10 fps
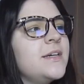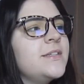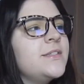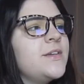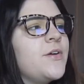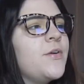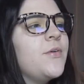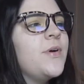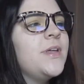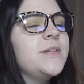
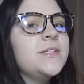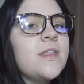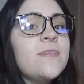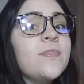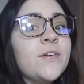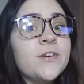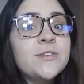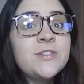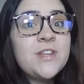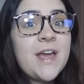So it is
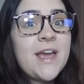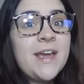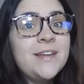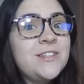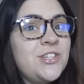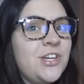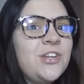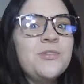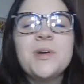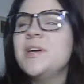Thursday,
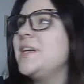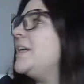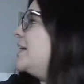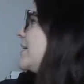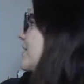January